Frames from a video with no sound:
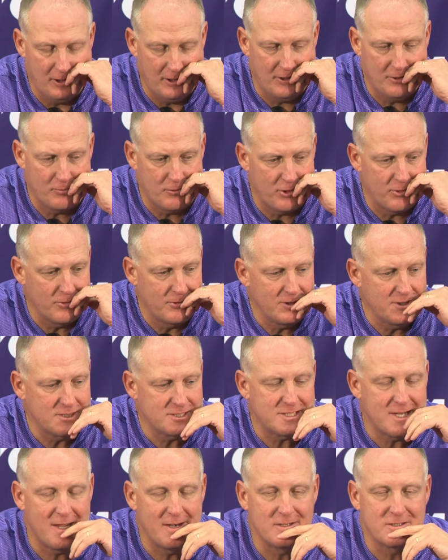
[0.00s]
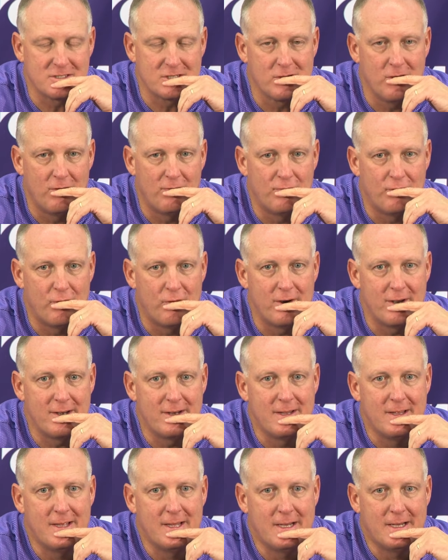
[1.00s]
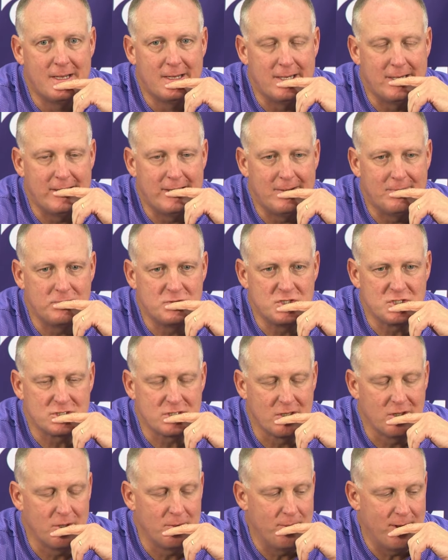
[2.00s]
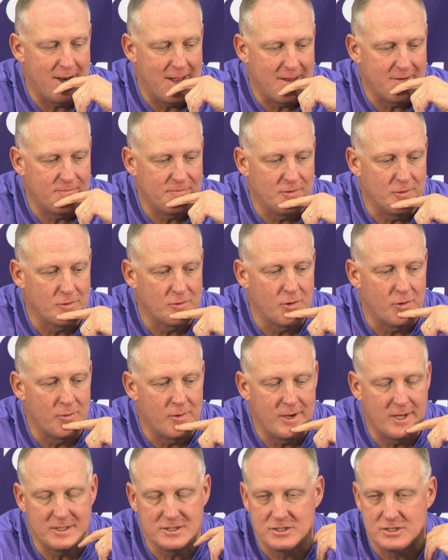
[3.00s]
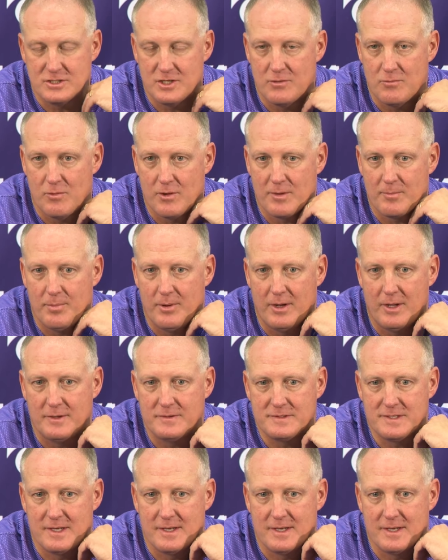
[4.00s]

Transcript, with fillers: where we decided to go for it um, just a little bit out of field goal range and didn't want to punt.